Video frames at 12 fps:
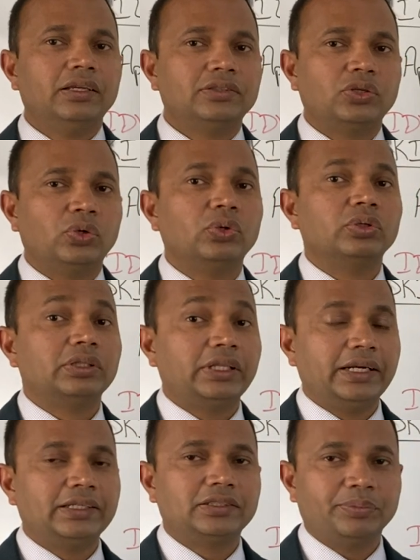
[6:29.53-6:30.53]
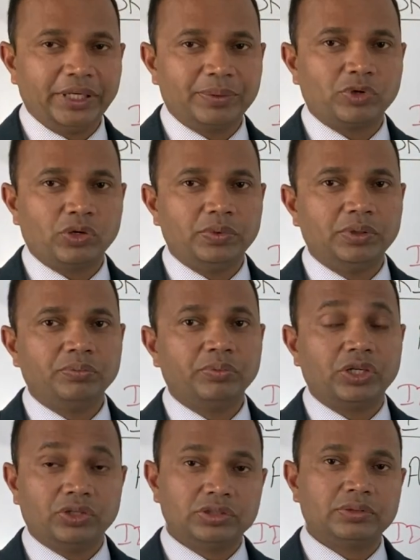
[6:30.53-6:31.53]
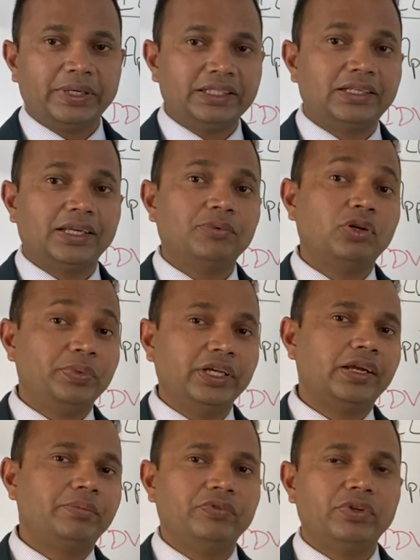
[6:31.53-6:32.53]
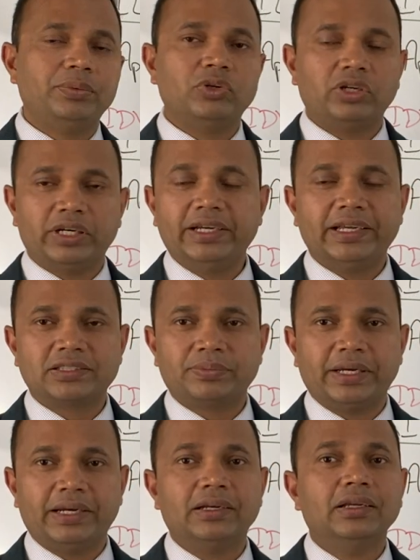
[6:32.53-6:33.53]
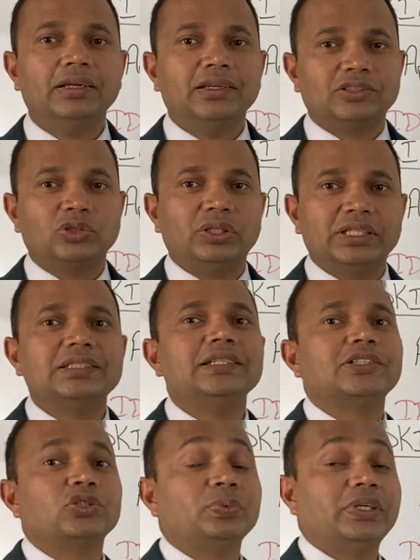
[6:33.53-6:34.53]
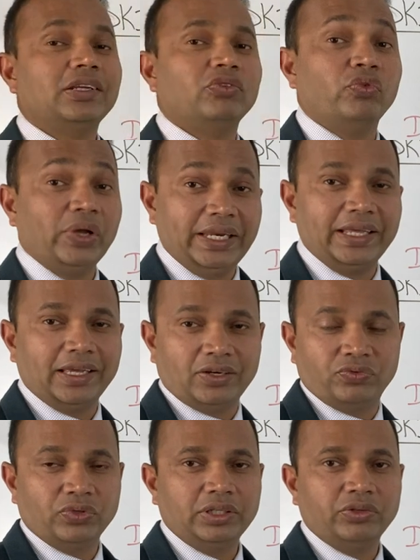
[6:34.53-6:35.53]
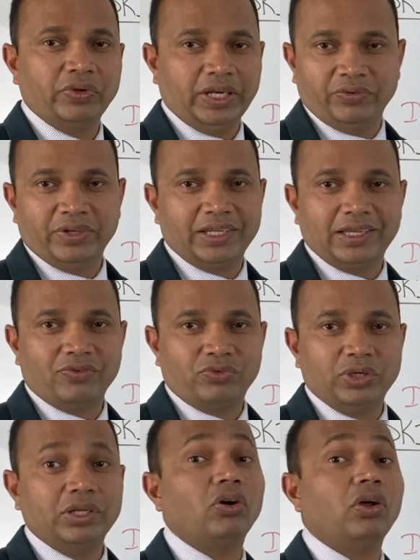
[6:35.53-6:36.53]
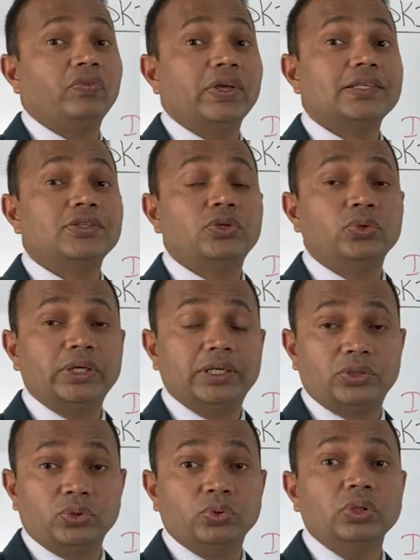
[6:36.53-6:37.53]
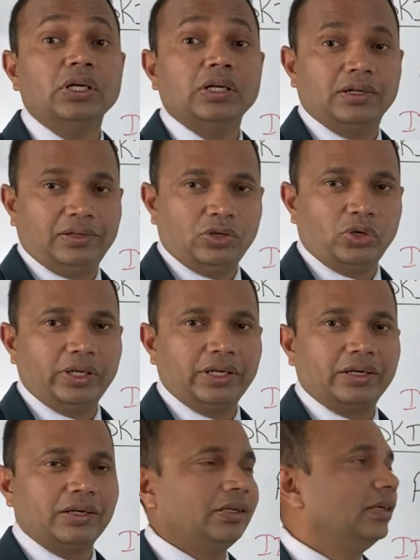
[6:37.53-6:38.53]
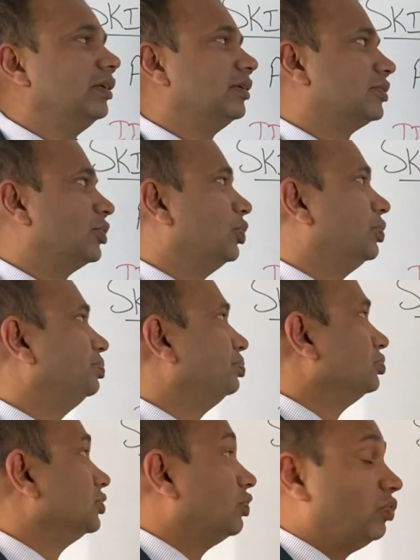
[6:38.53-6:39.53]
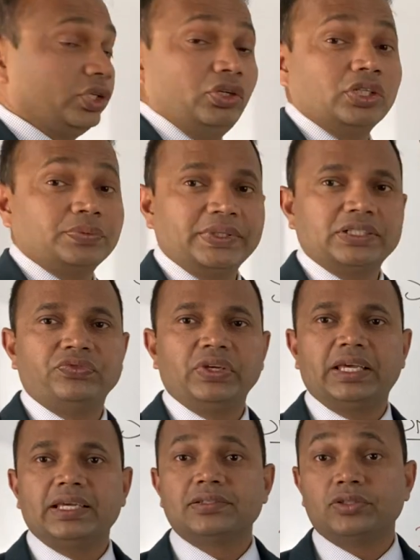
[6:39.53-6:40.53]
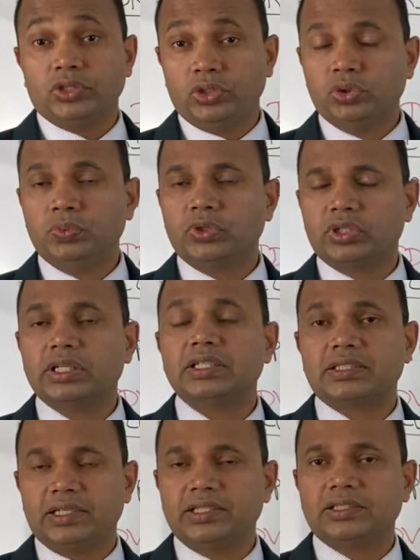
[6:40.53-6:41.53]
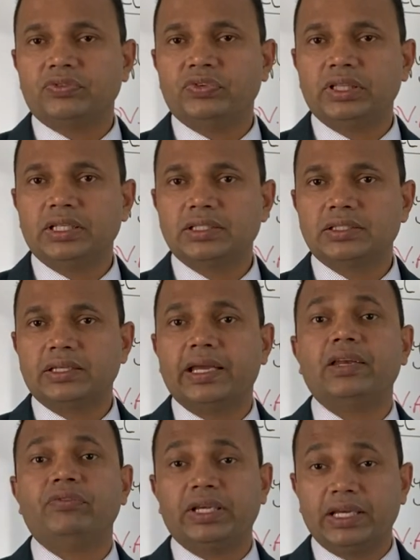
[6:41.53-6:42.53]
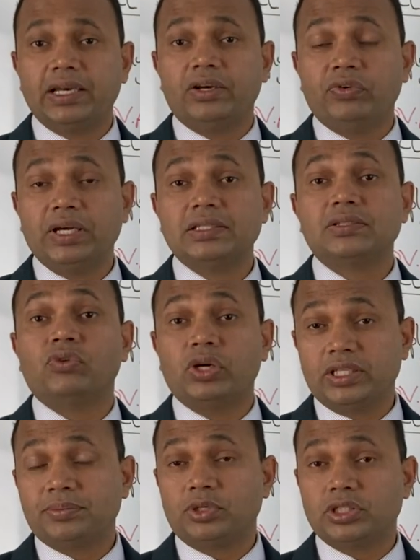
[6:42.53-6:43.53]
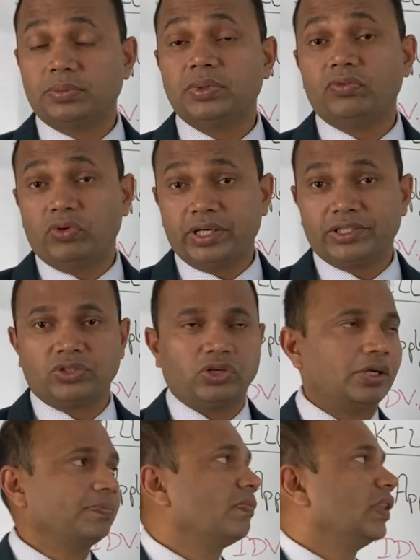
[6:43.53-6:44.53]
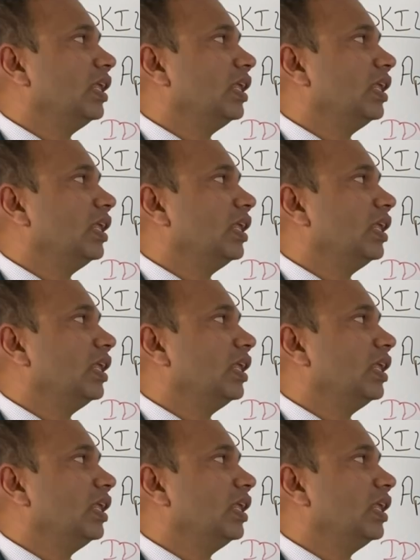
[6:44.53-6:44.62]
So that is a big problem, because by the time your BRP will be already expired. So this needs to be done very carefully, very, very carefully. Always do it through a lawyer. So for your specific case, do book a consultation with us and we can advise what is possible, what is not.